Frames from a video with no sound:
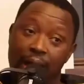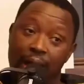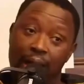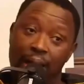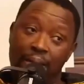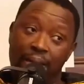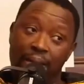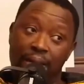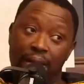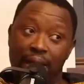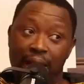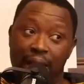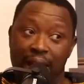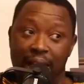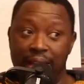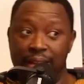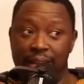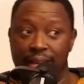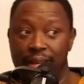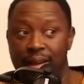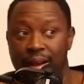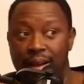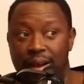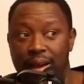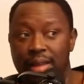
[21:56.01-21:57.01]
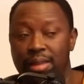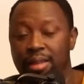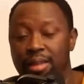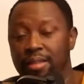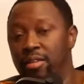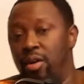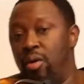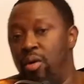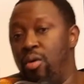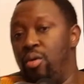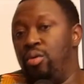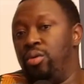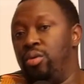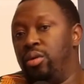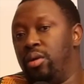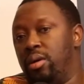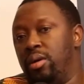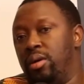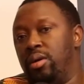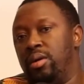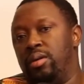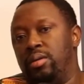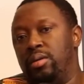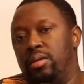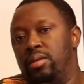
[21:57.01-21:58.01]
I mean, I never owned
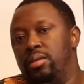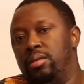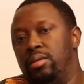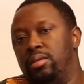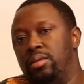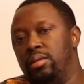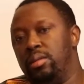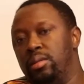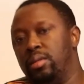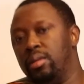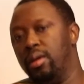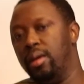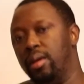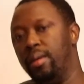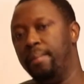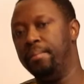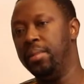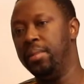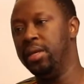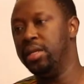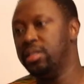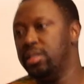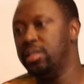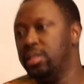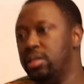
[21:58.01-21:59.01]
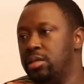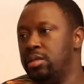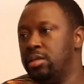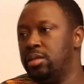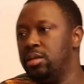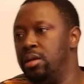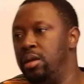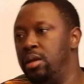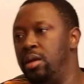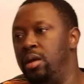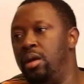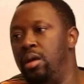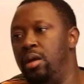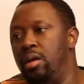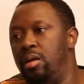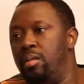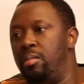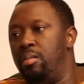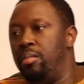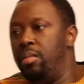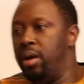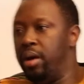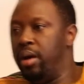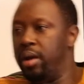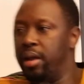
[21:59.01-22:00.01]
a business,
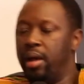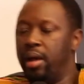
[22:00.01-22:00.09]
but